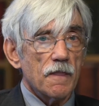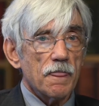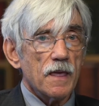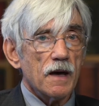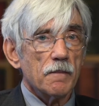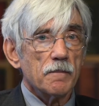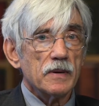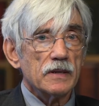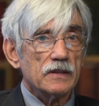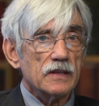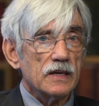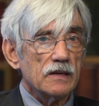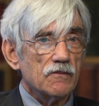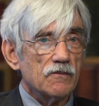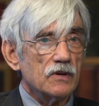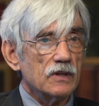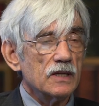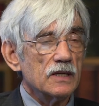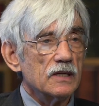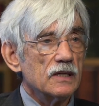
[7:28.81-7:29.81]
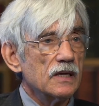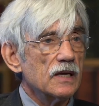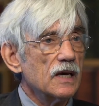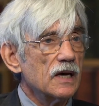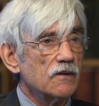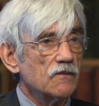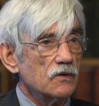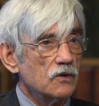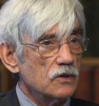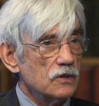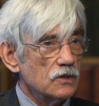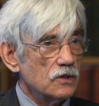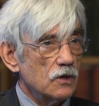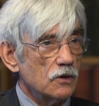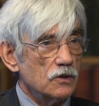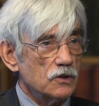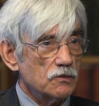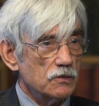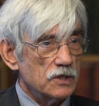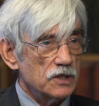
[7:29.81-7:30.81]
but they really didn't have good
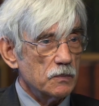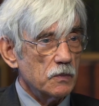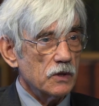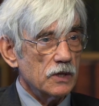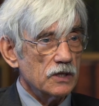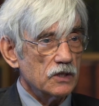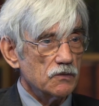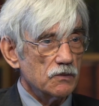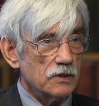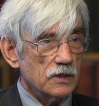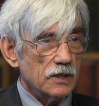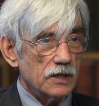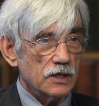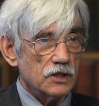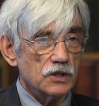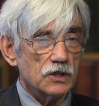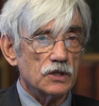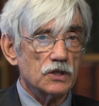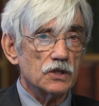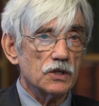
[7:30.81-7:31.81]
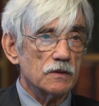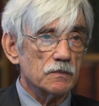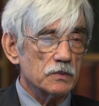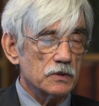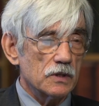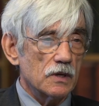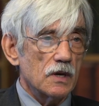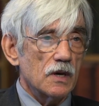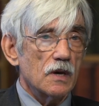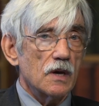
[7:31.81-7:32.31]
dose-response relationships.